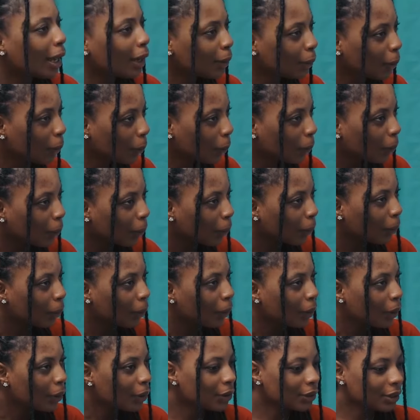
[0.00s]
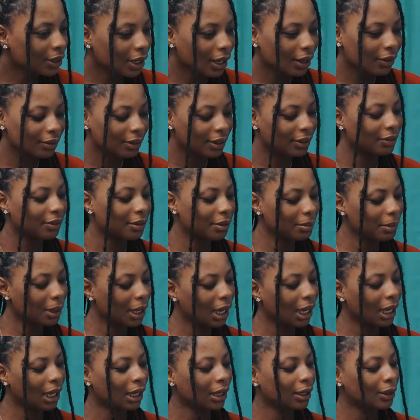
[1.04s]
I know? You should have given
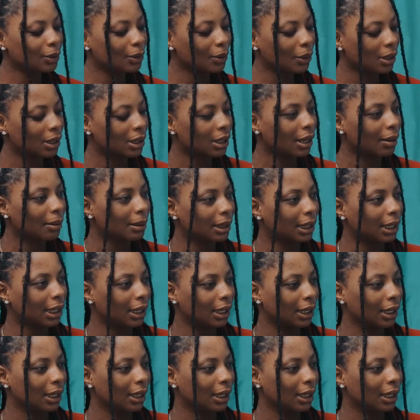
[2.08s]
me a hint or something.